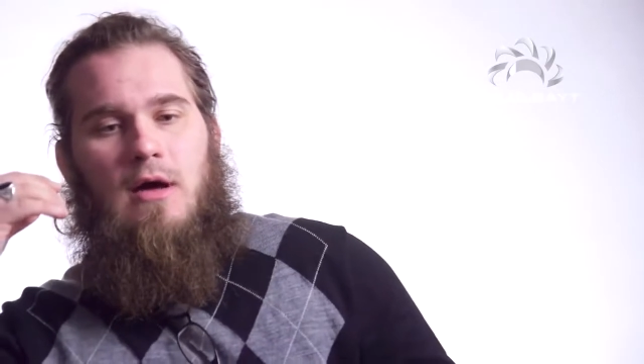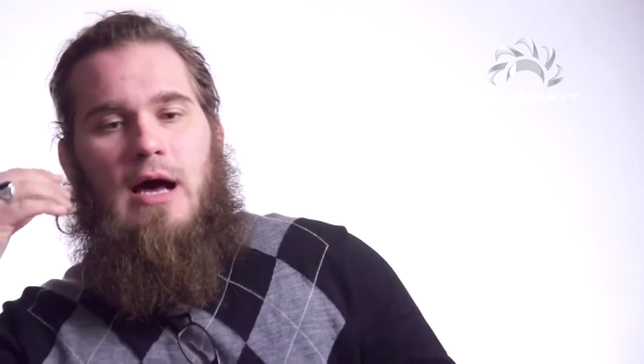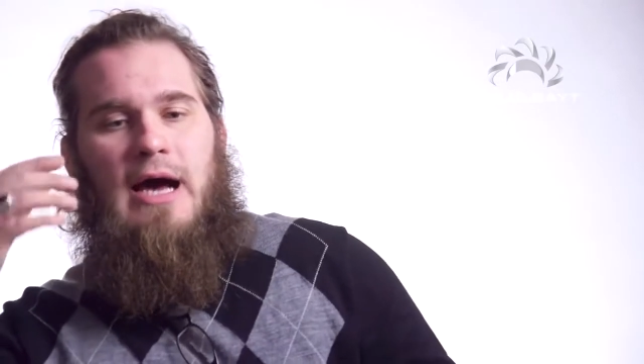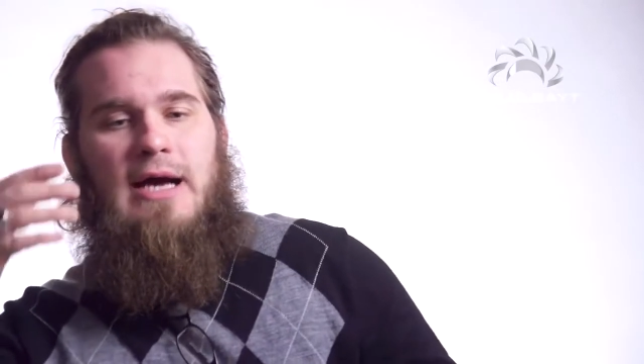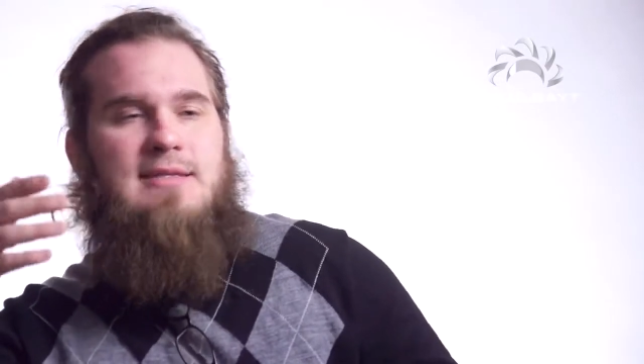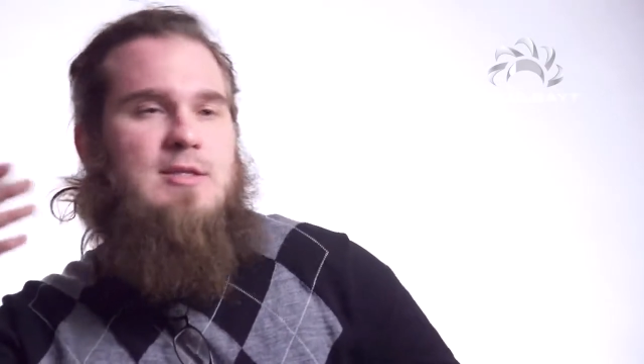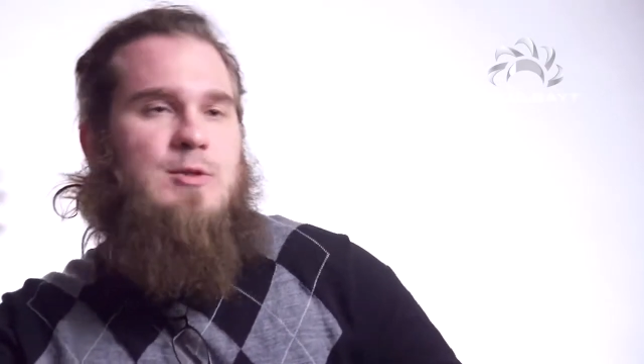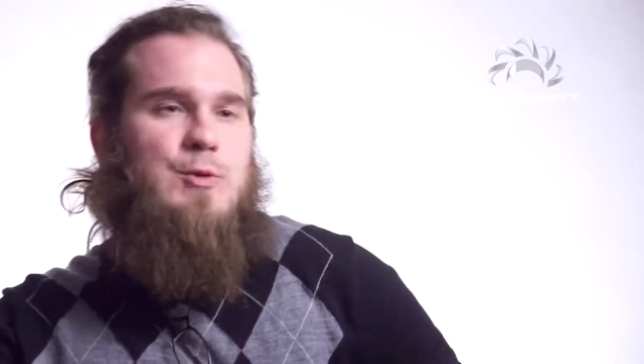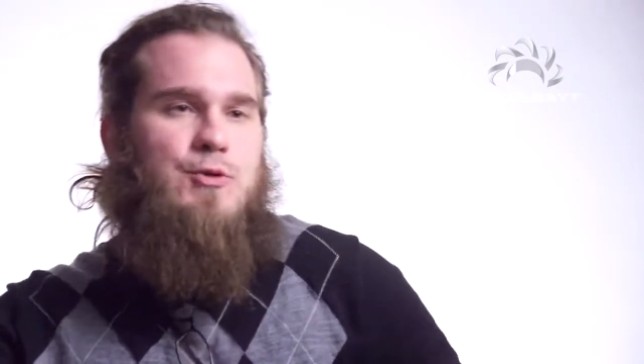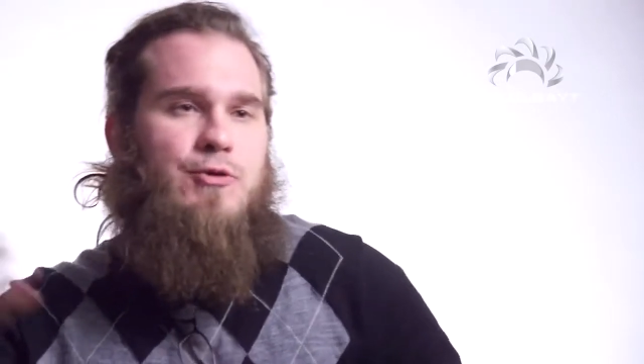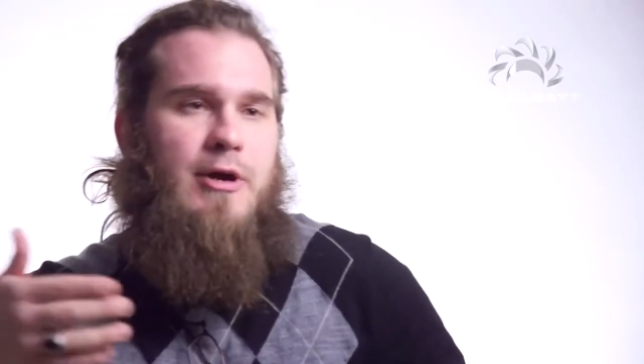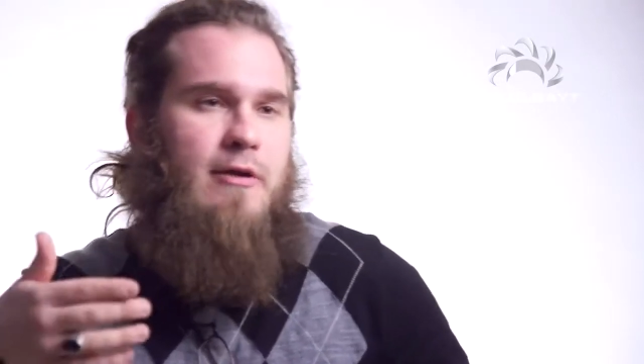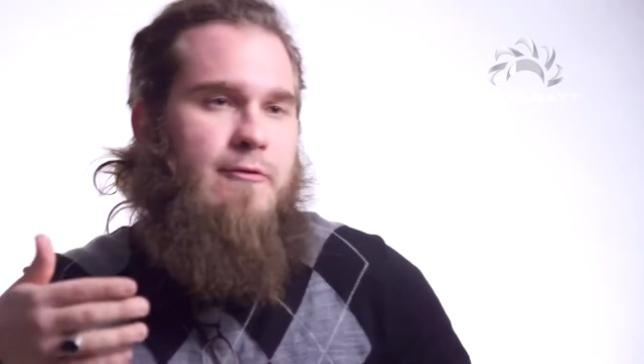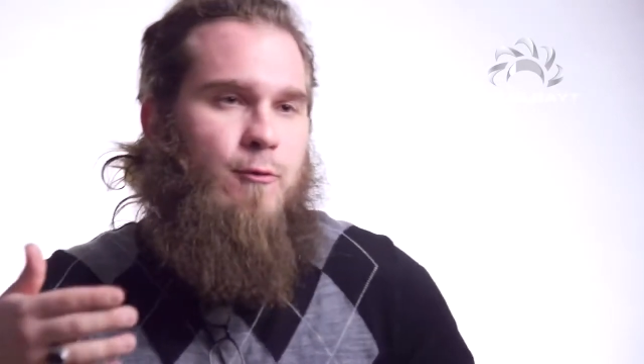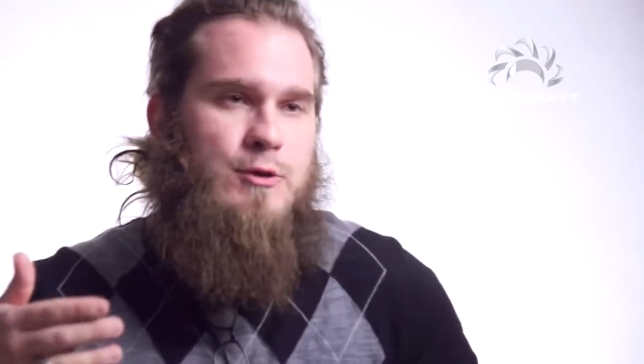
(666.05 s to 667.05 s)
ISIS was
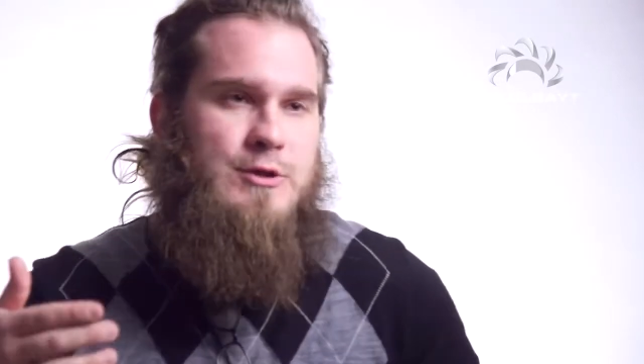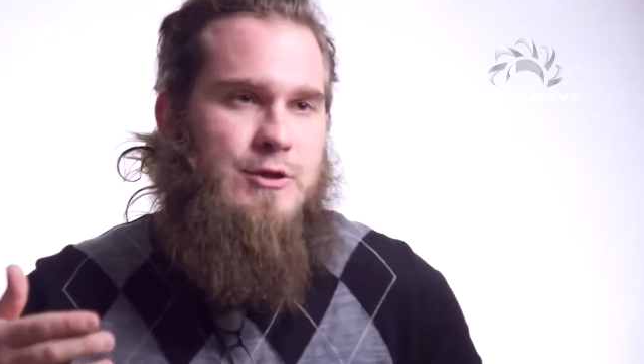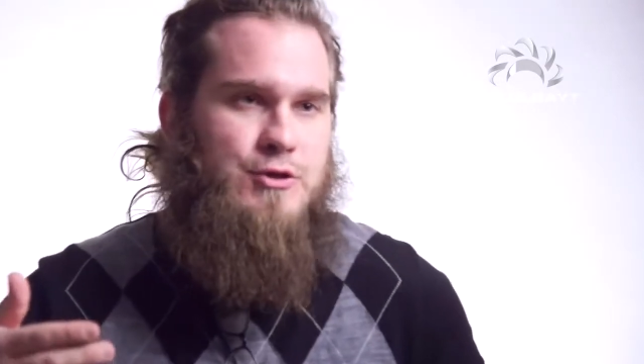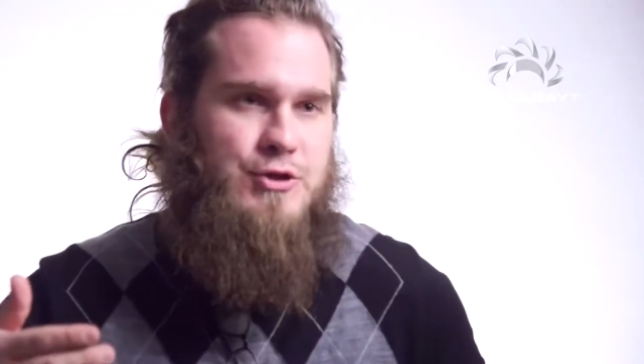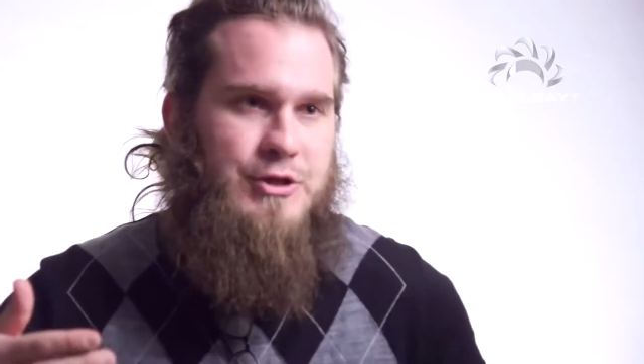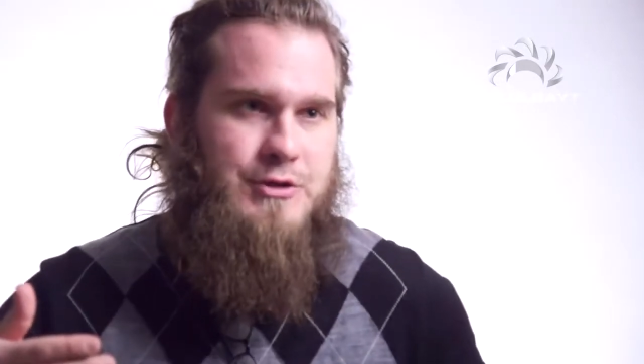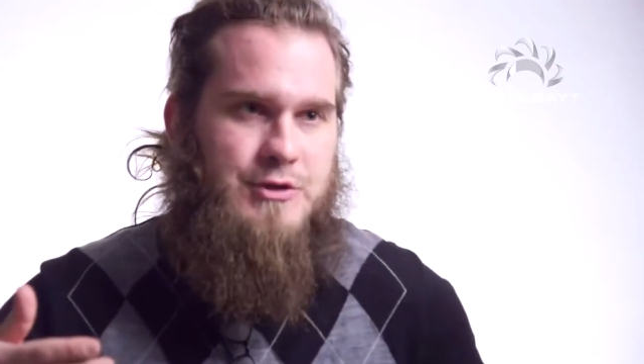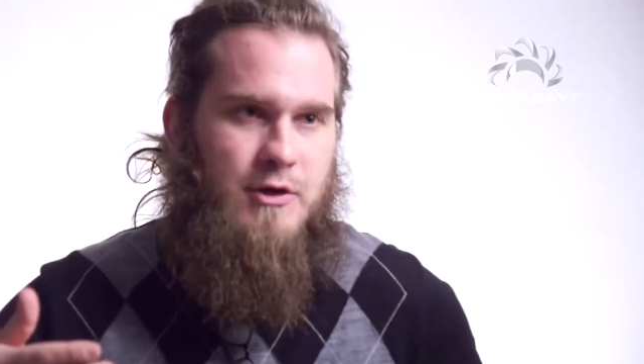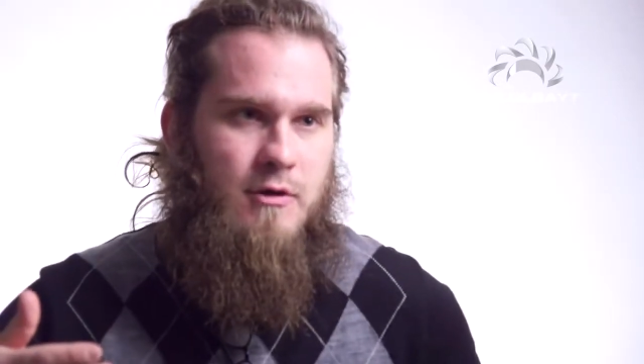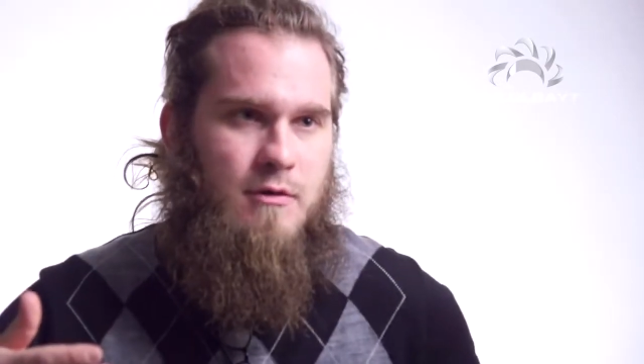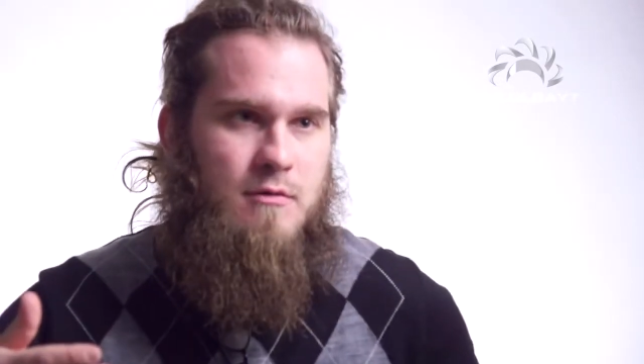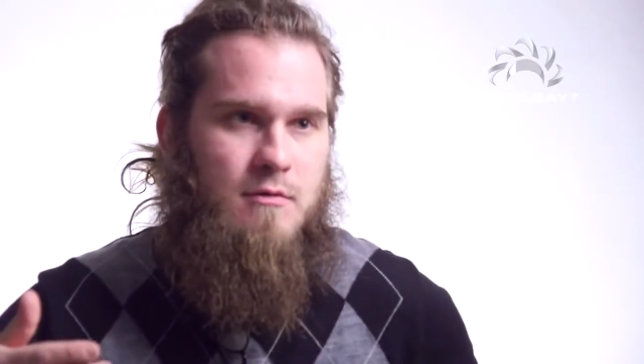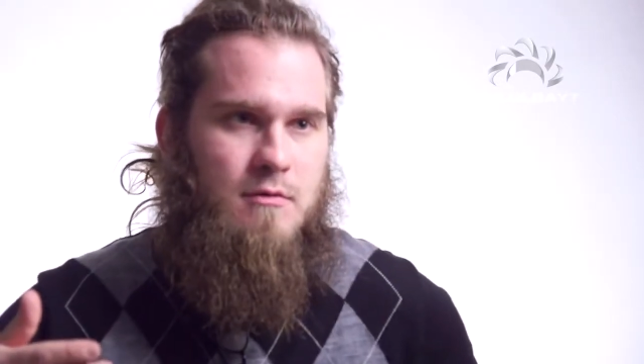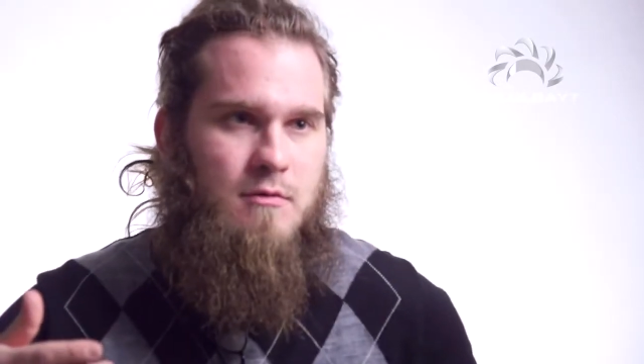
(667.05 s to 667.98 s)
created 1400 years ago.